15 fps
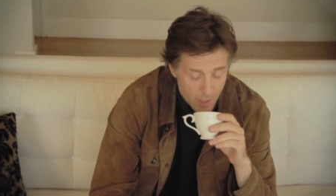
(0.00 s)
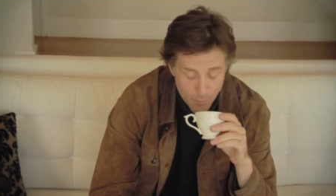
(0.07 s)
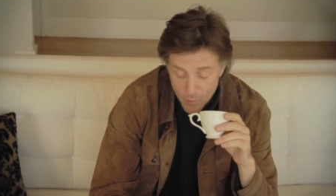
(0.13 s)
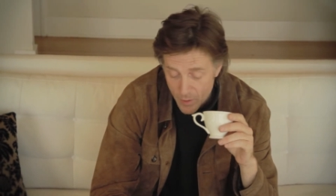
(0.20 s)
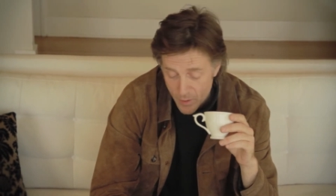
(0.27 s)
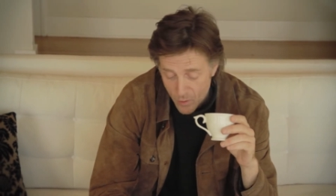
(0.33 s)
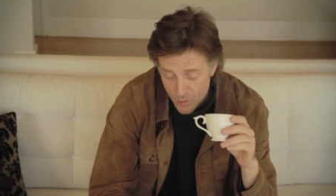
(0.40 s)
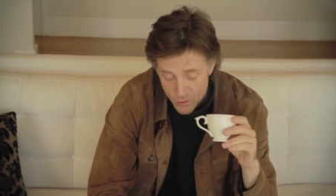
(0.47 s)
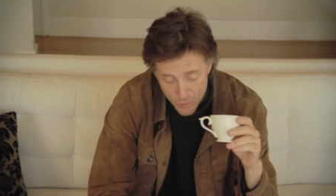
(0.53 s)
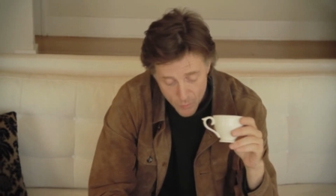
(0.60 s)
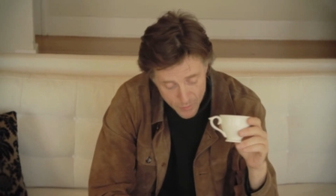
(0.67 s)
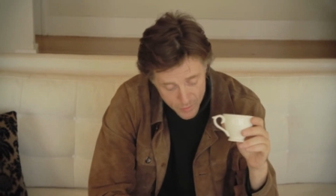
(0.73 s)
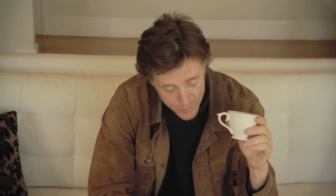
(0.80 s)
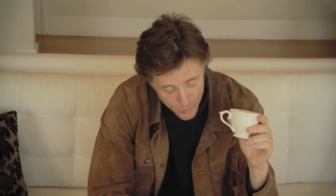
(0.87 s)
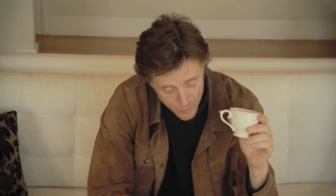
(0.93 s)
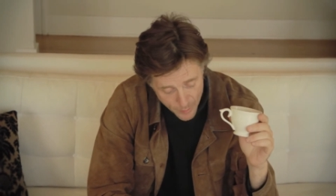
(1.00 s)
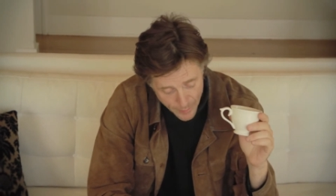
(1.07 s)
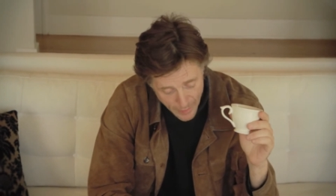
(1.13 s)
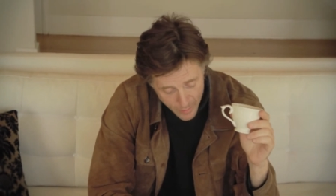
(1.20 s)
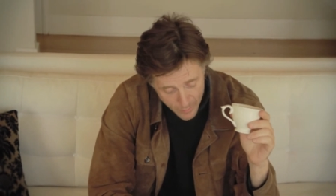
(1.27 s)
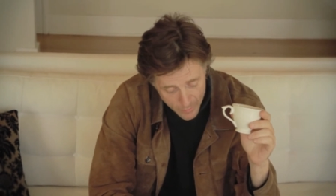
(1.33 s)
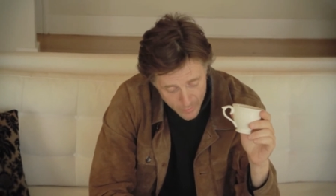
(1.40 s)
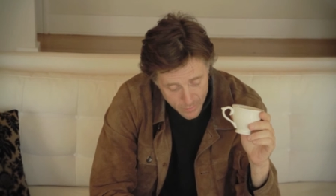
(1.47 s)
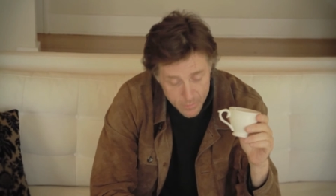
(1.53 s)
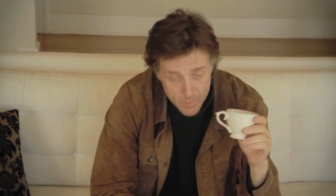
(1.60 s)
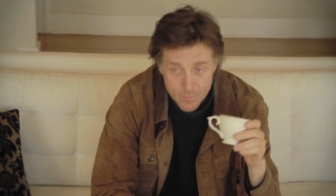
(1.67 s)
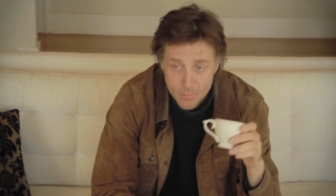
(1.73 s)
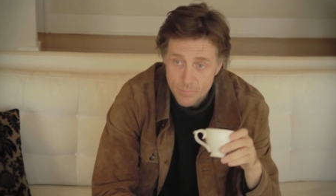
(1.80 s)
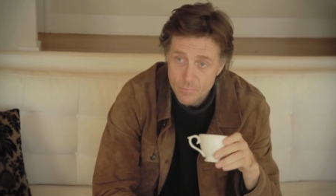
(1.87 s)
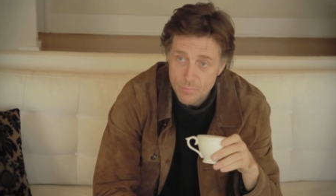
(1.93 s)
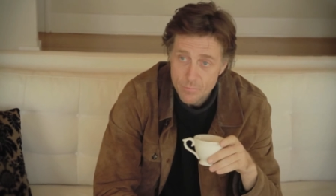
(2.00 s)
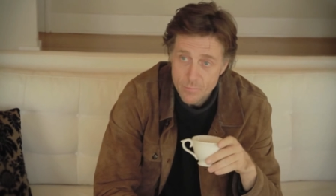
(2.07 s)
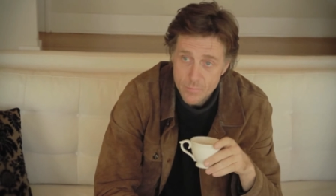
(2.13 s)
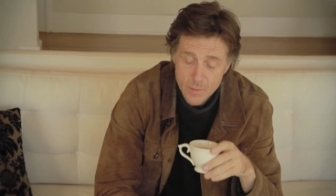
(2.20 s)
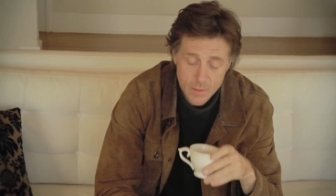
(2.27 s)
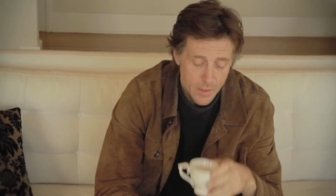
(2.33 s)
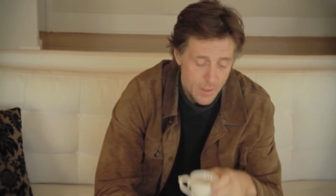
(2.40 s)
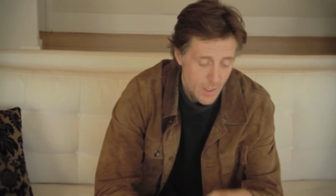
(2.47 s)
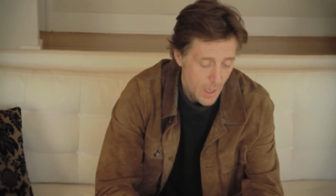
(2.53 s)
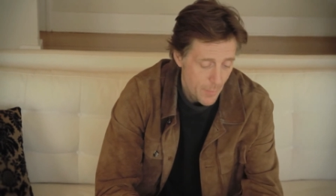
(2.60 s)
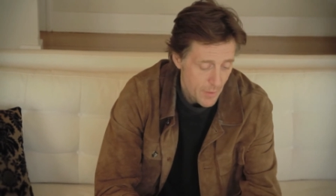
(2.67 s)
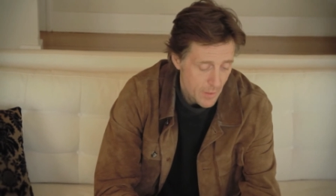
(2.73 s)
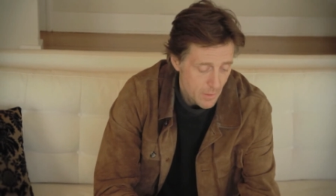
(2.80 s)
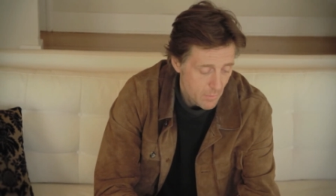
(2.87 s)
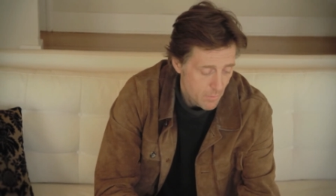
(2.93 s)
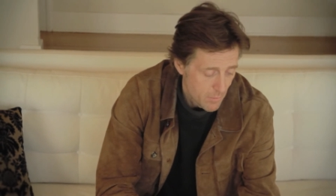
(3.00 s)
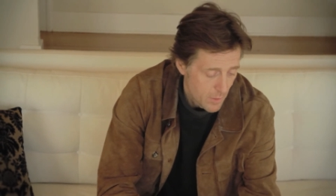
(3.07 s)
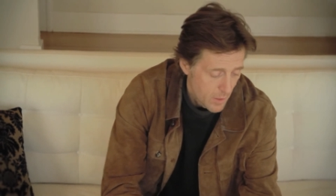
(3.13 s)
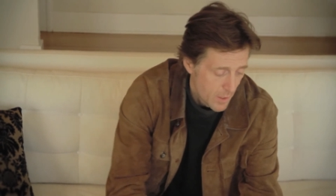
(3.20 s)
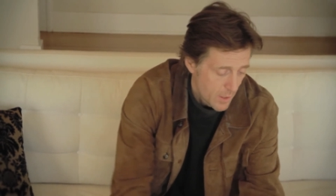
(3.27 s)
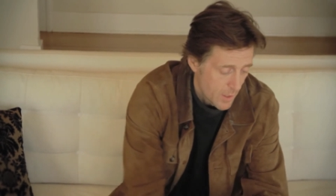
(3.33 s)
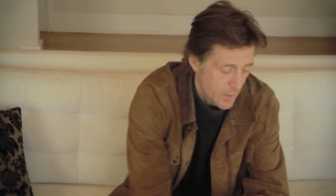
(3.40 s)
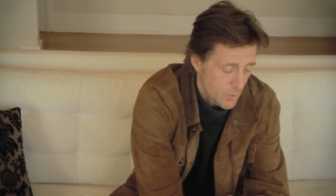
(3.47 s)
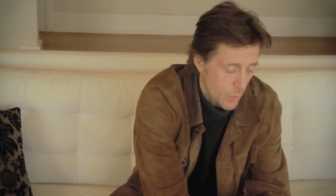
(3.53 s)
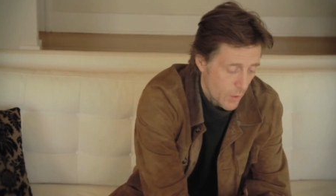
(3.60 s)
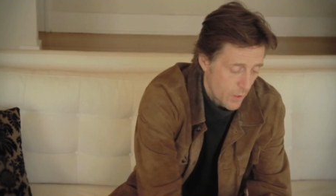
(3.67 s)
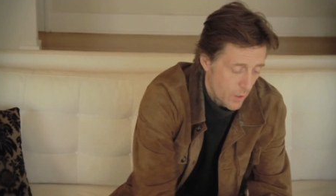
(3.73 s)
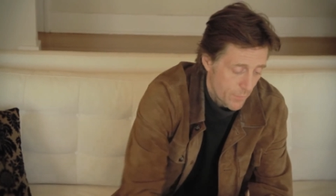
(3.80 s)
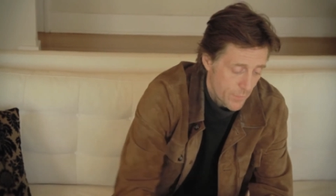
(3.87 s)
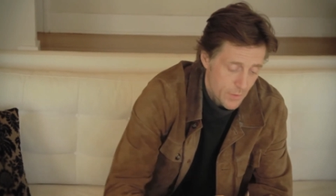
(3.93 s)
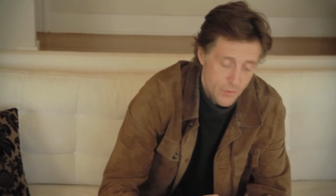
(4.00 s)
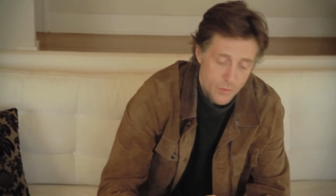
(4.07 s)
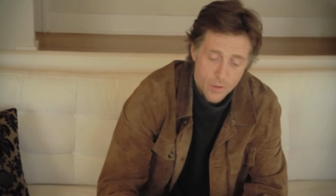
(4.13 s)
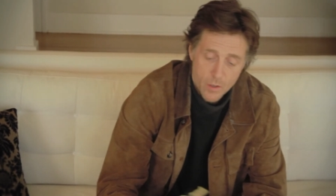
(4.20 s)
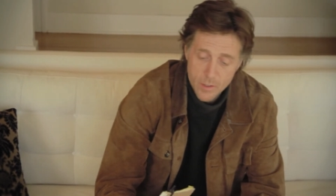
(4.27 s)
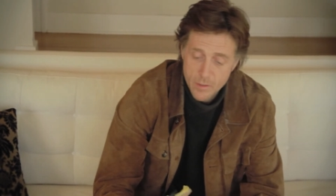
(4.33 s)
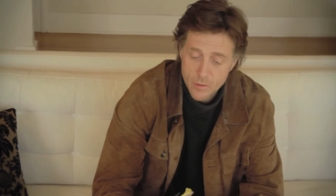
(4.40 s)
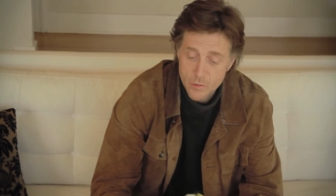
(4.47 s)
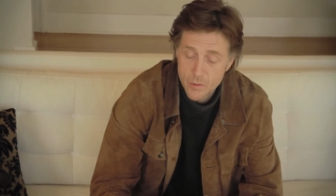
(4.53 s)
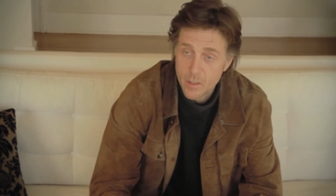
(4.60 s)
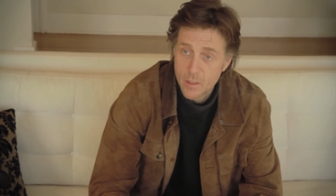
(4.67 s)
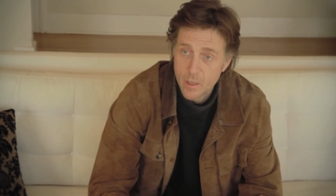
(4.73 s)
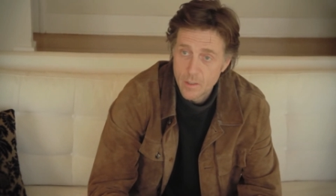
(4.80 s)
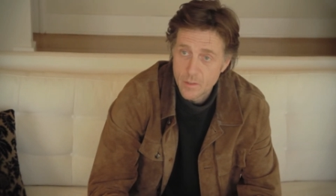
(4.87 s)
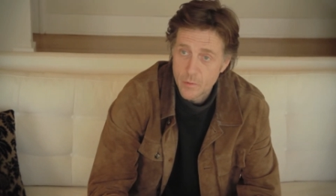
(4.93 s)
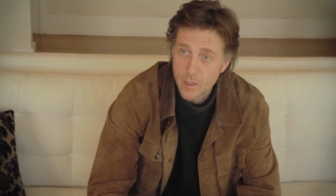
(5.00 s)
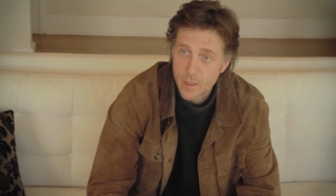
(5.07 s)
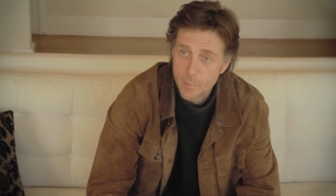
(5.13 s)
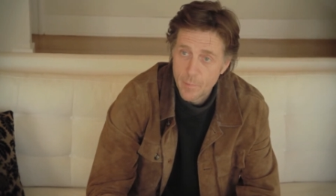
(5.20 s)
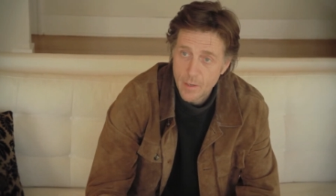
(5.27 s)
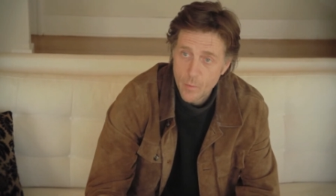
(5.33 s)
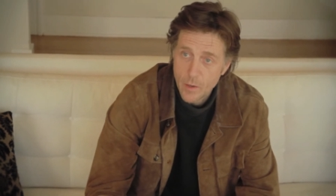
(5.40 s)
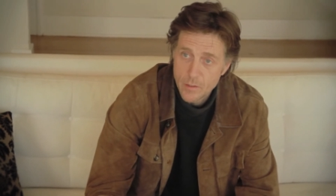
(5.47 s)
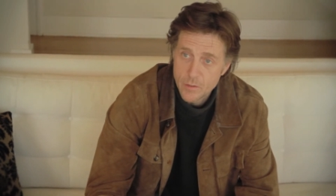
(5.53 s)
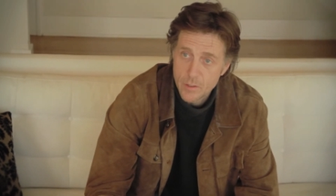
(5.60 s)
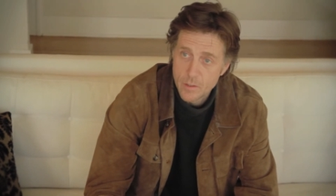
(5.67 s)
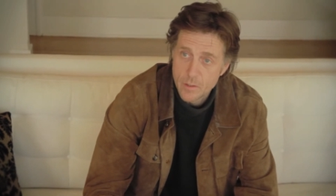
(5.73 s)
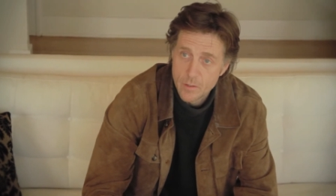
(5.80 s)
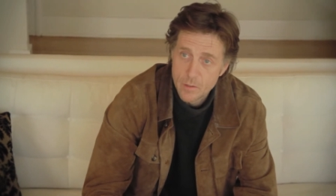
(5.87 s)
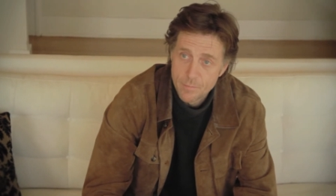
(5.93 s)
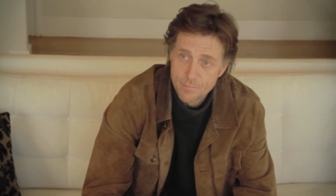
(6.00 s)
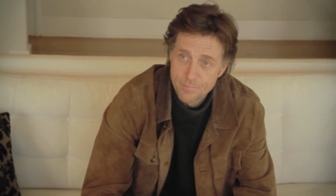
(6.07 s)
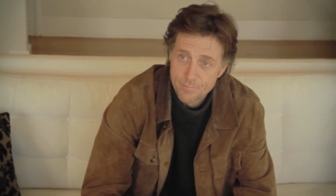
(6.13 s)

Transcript: I'm really not sure what this is all about. I mean, it's quite obvious you're not interested in answering any of my questions.